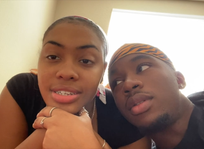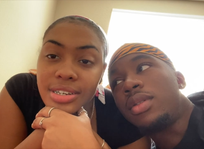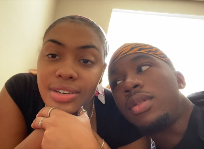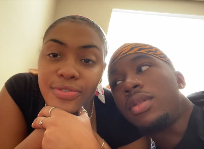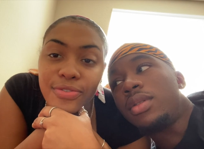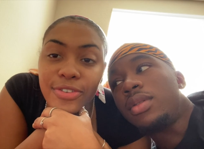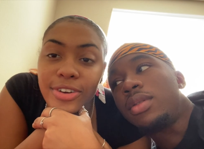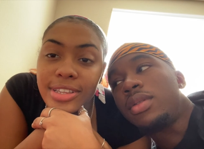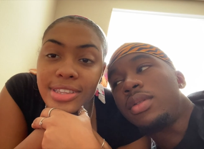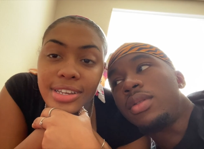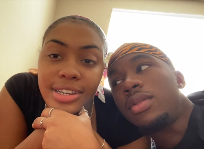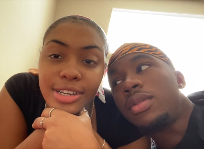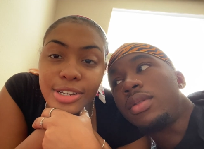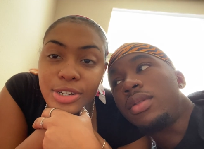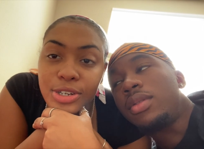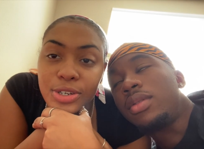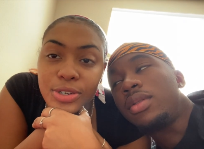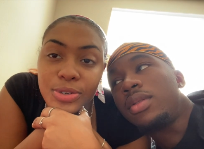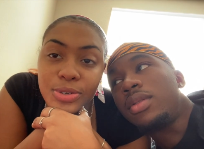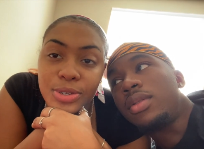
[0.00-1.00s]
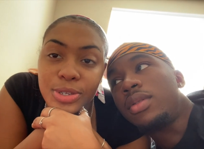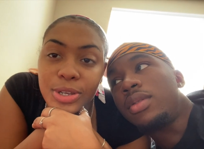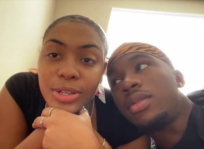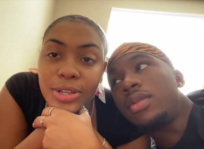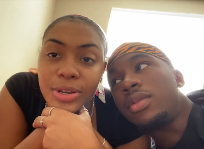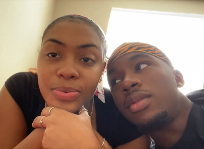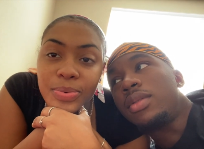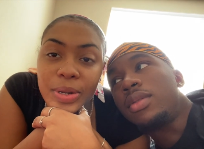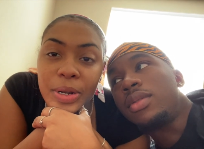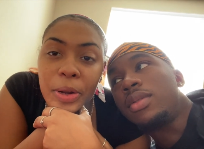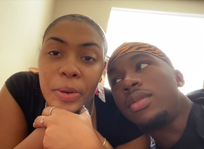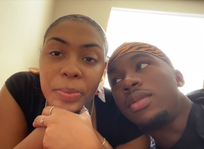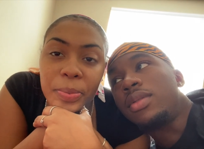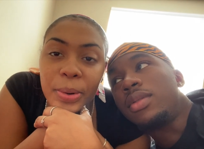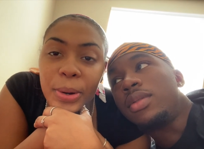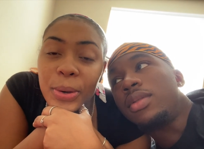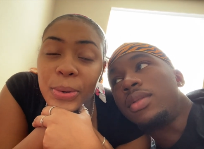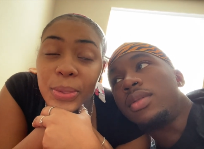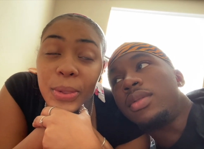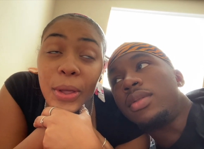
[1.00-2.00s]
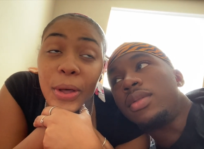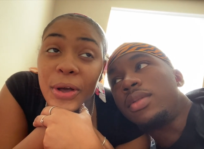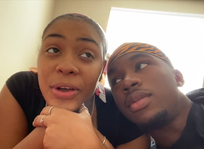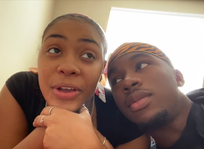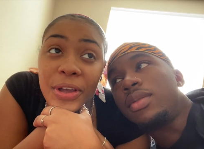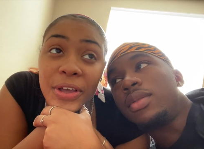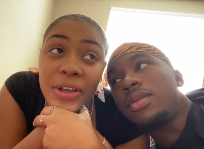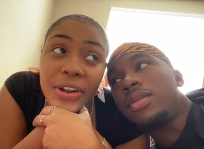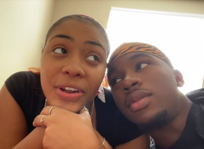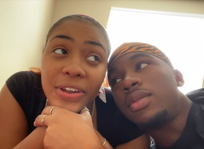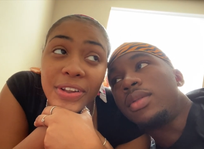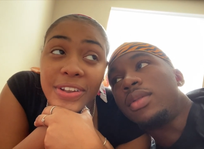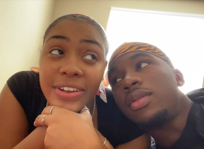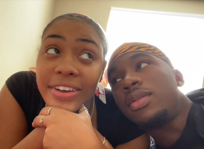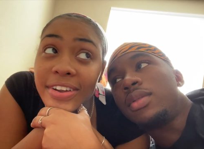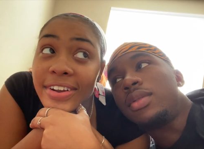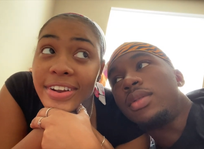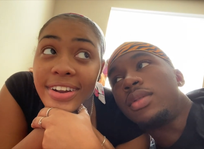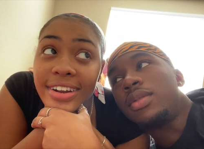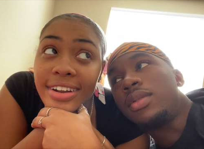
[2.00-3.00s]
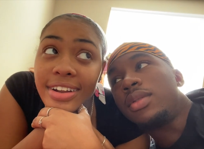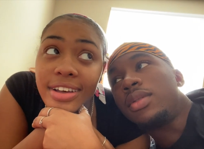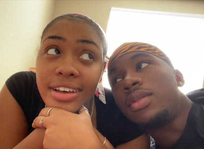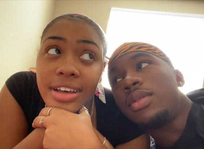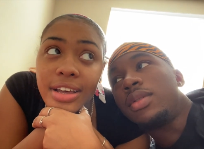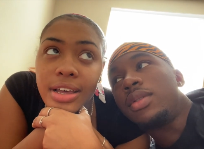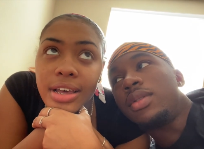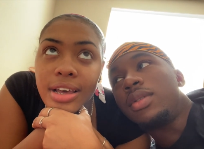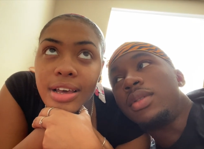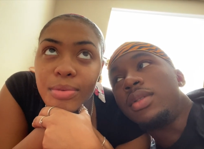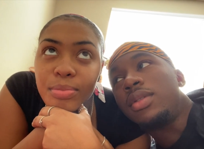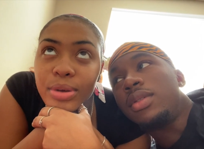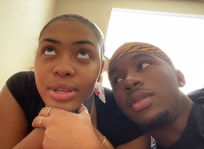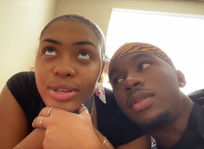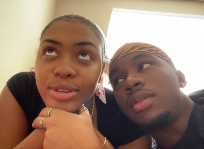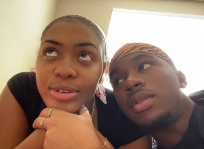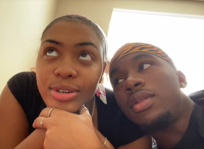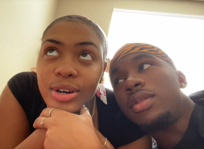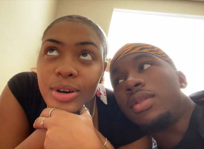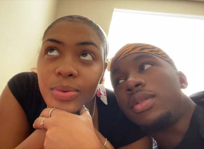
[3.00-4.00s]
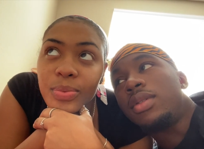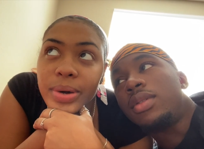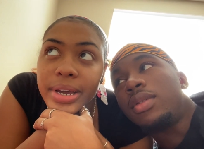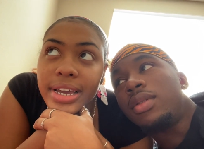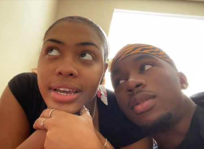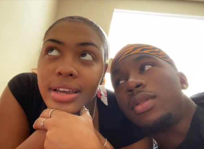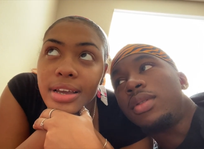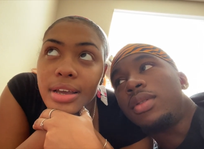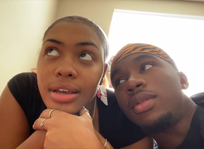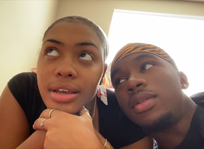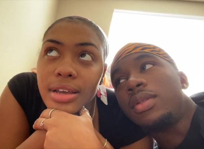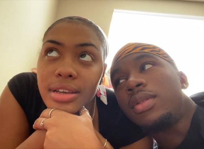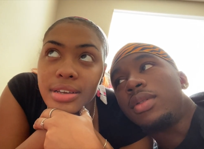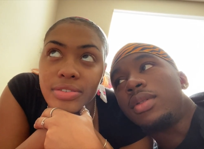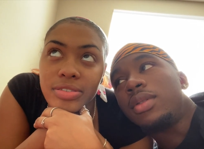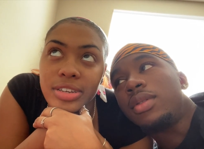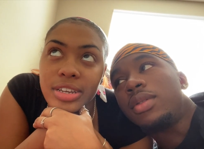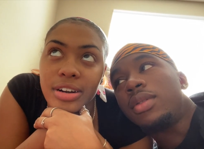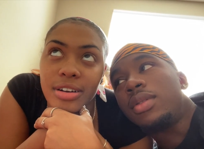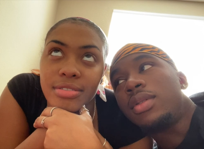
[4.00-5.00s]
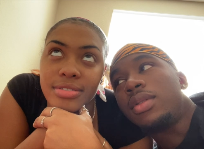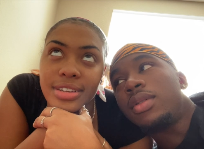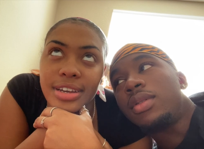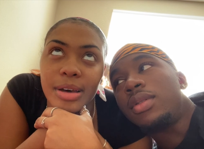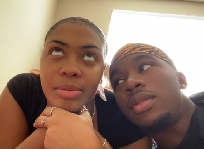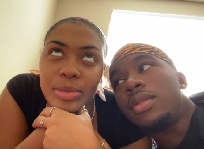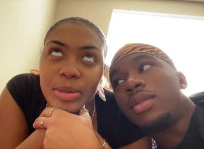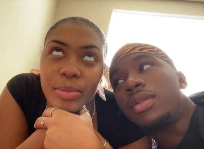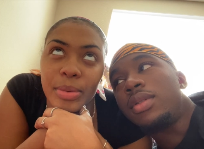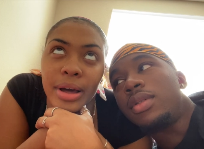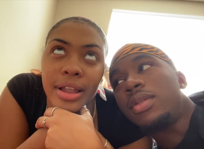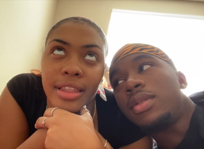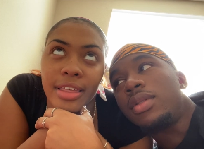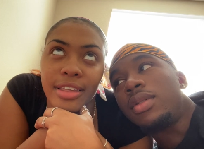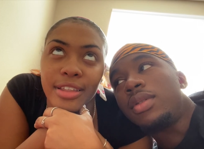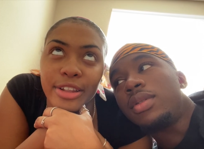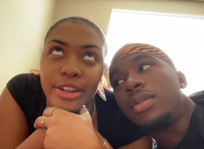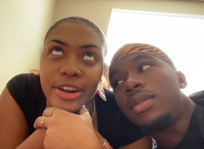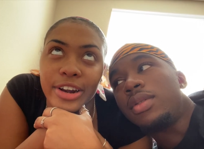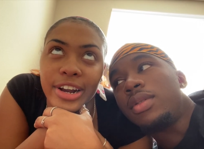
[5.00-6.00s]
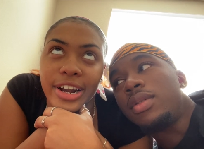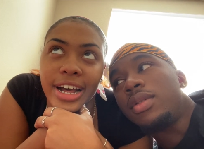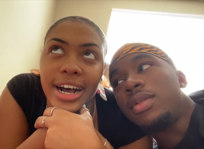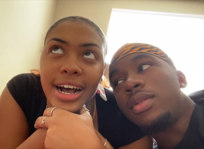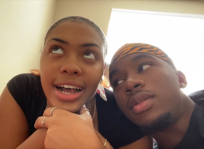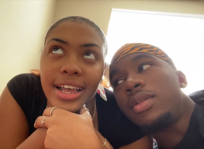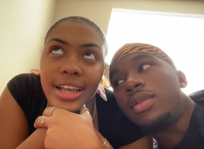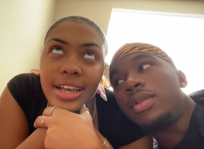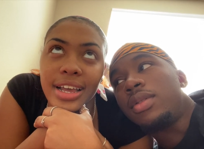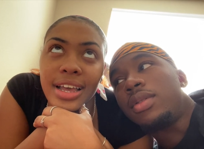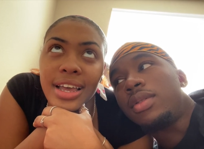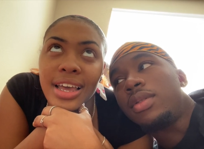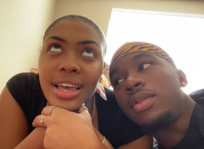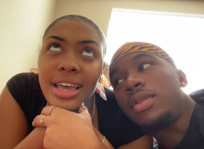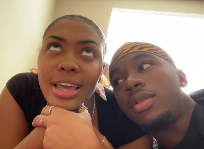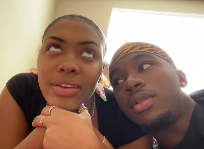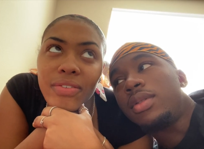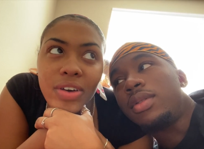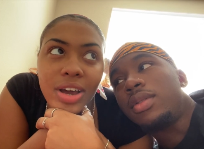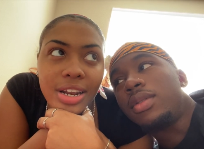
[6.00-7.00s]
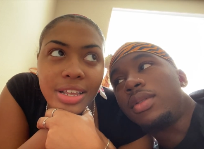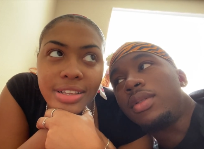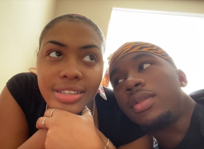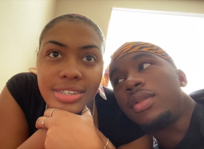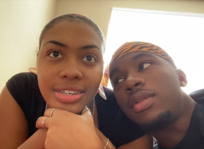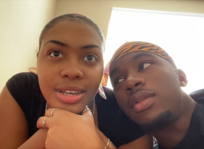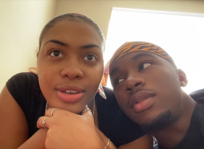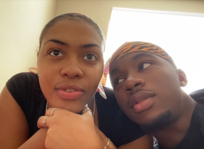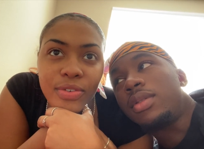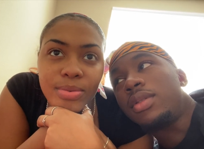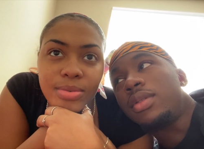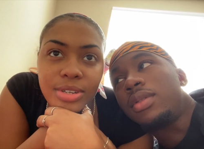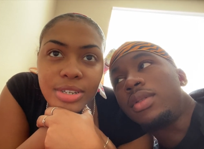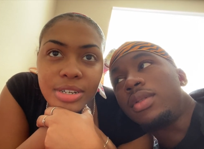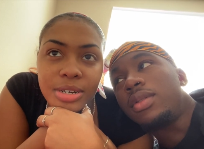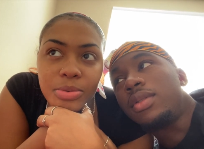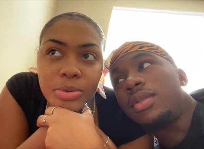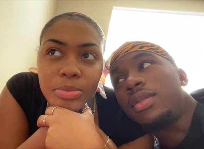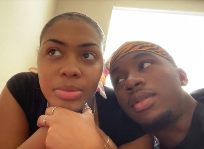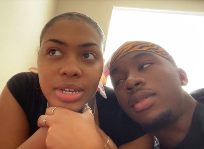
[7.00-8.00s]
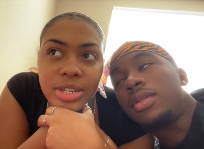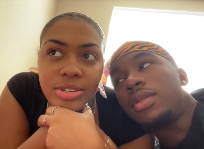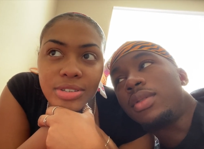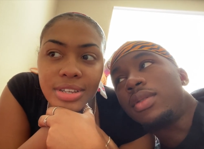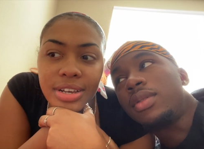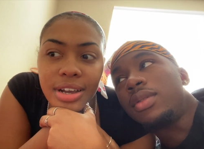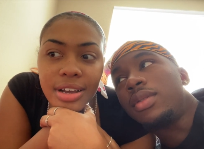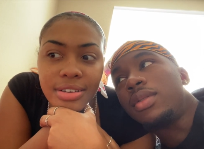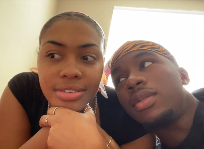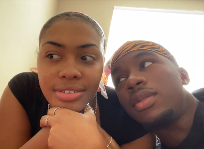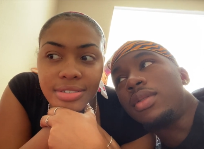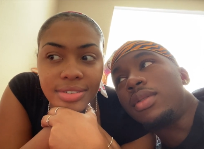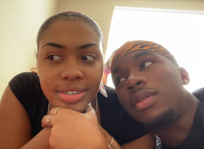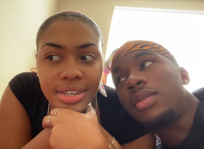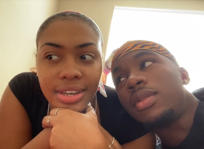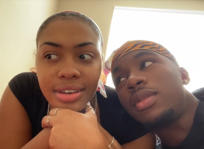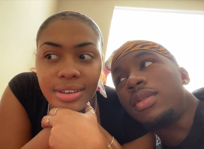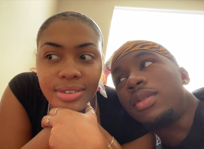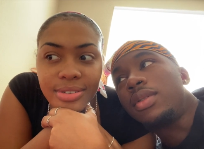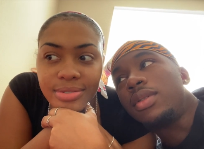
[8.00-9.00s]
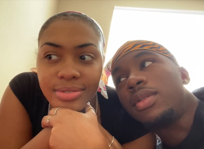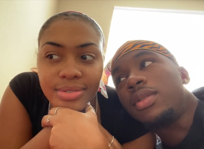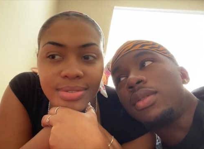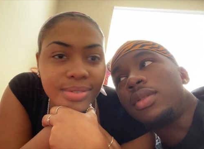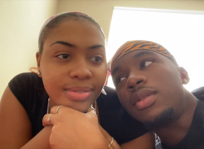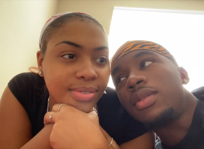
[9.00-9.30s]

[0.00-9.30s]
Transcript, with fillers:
Speaker 1: confront the issue so that we don't prolong it and da da da. But you gonna wait. If she don't tell me by the end of the night if I didn't tell you from the jump, what made you think I was gonna tell you?